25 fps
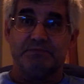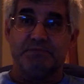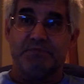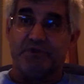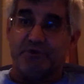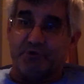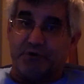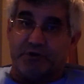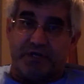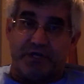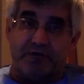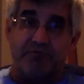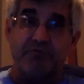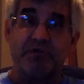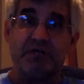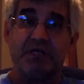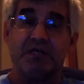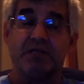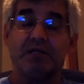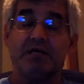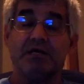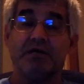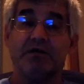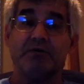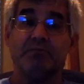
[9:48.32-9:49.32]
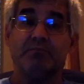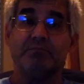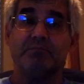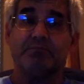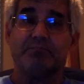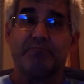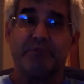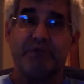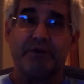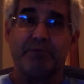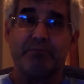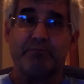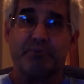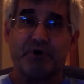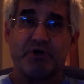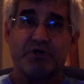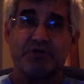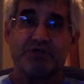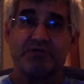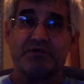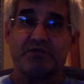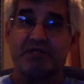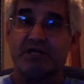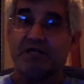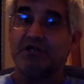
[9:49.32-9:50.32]
You're giving them the
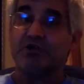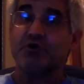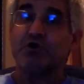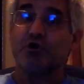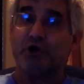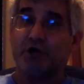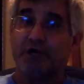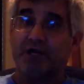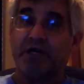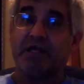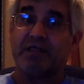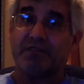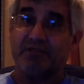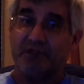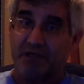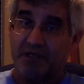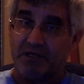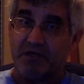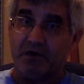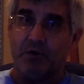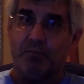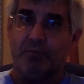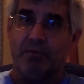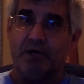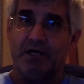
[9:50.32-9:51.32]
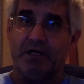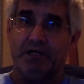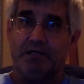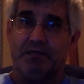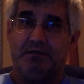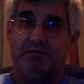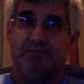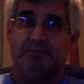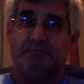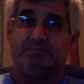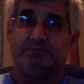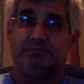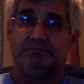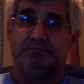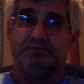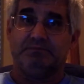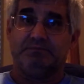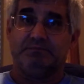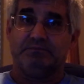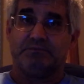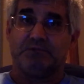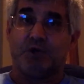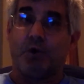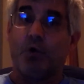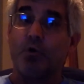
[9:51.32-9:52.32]
impression that you're hunting them,
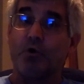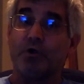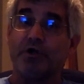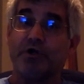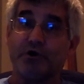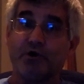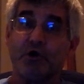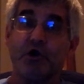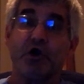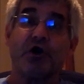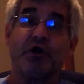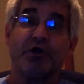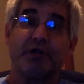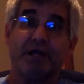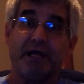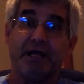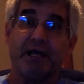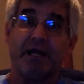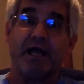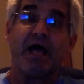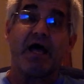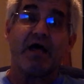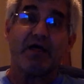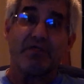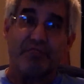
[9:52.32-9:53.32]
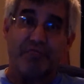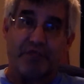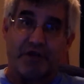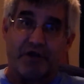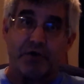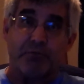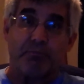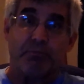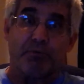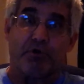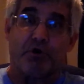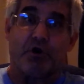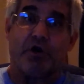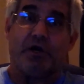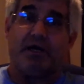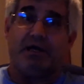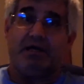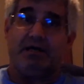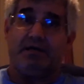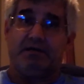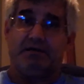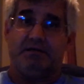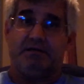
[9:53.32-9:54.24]
or you're hunting their prey.